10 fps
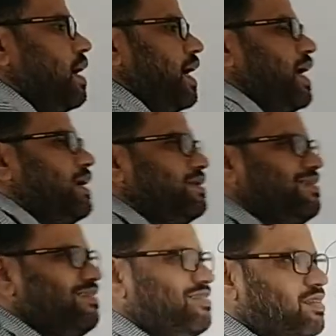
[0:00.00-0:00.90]

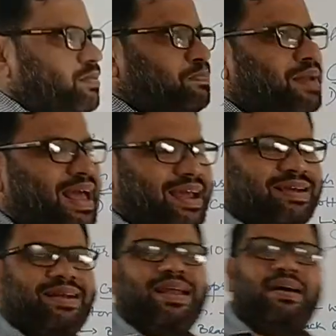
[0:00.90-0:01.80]
And this
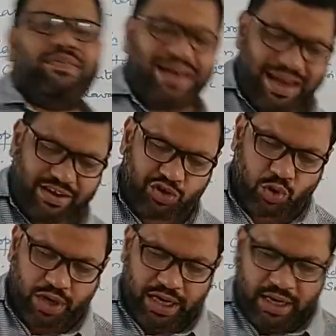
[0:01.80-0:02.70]
black lavite
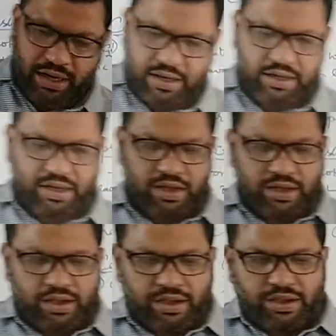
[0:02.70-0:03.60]
soil
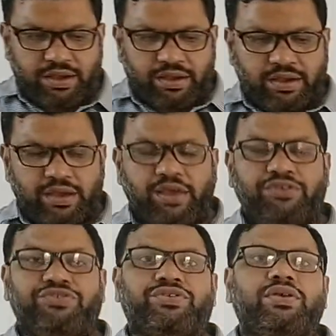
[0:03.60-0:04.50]

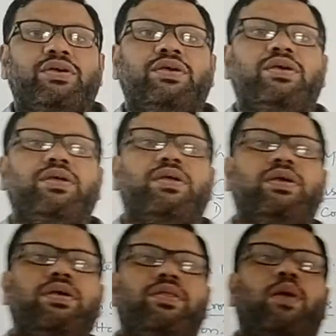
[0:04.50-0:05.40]
is
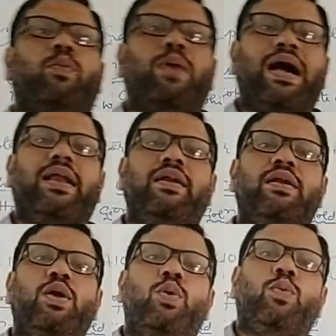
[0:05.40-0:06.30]
the one
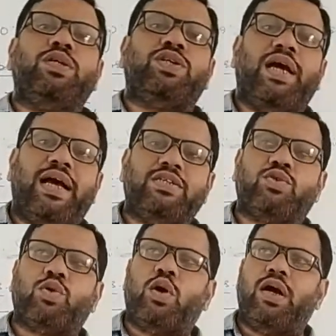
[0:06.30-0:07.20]
which has
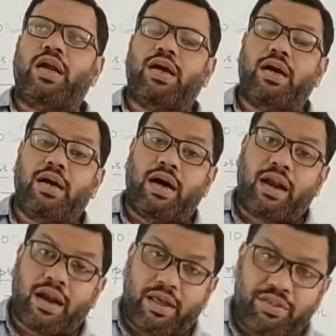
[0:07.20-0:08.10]
got
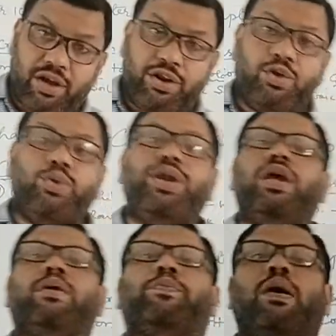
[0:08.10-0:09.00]
another
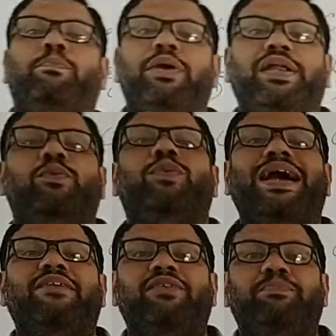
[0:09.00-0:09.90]
unique property
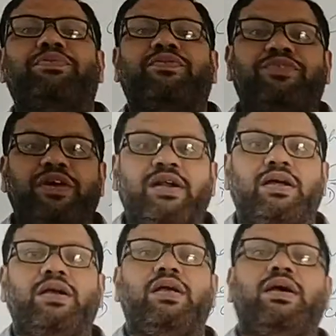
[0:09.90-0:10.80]
why we
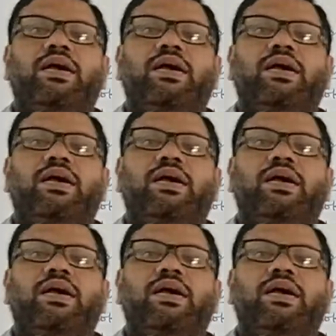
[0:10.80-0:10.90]
prefer